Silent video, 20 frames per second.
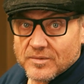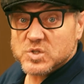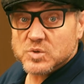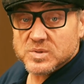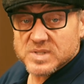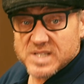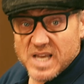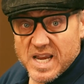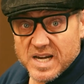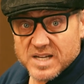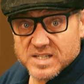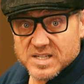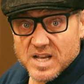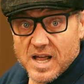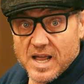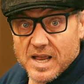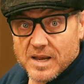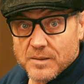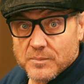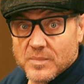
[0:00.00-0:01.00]
So take
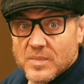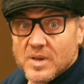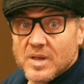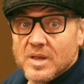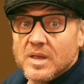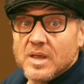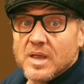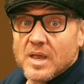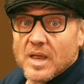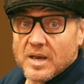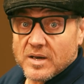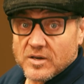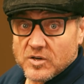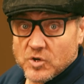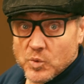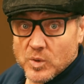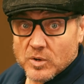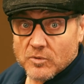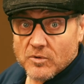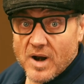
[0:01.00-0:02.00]
time and
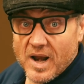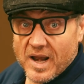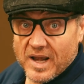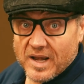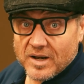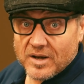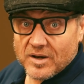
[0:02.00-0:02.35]
do it right.